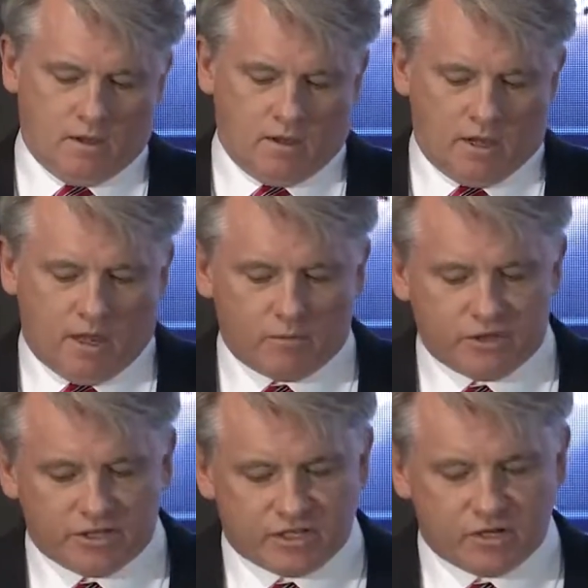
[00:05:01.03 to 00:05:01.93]
And with
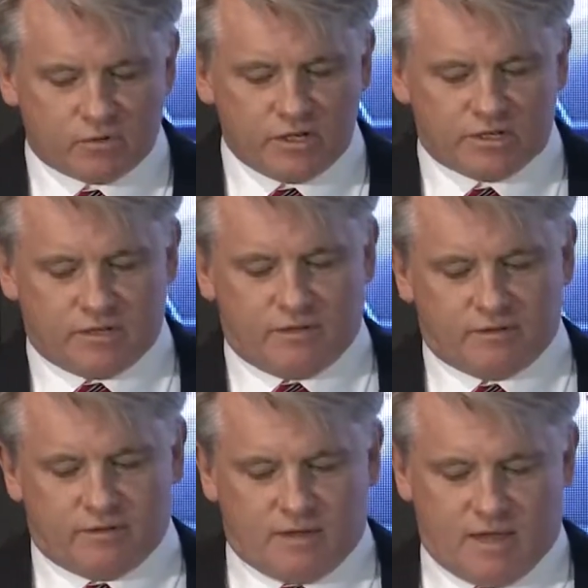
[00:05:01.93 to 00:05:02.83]
this increase
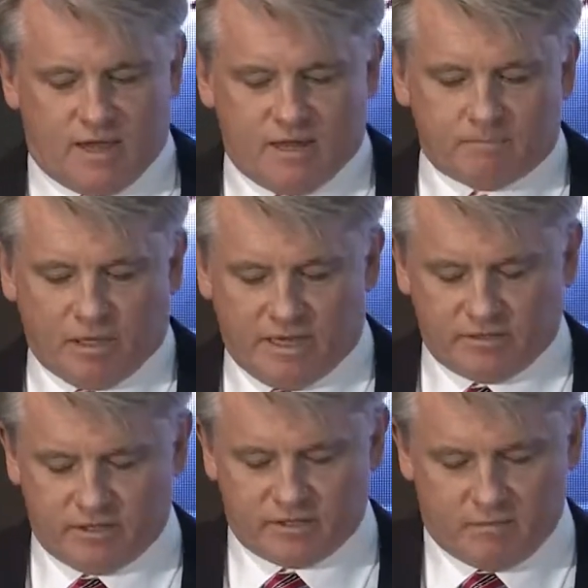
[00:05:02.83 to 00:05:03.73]
in
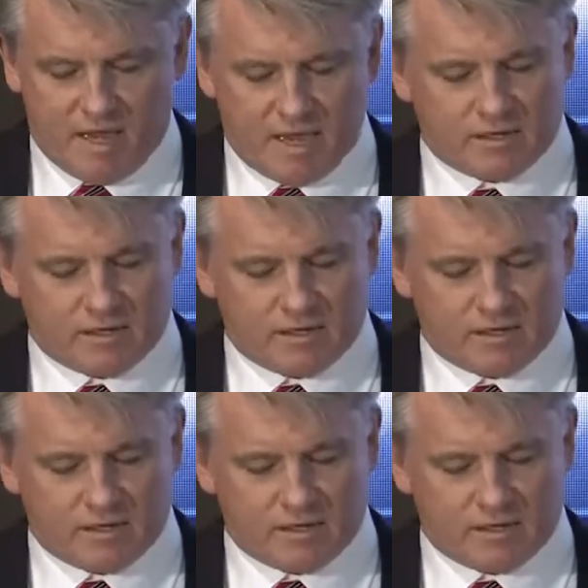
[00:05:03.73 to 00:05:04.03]
plastics demand, it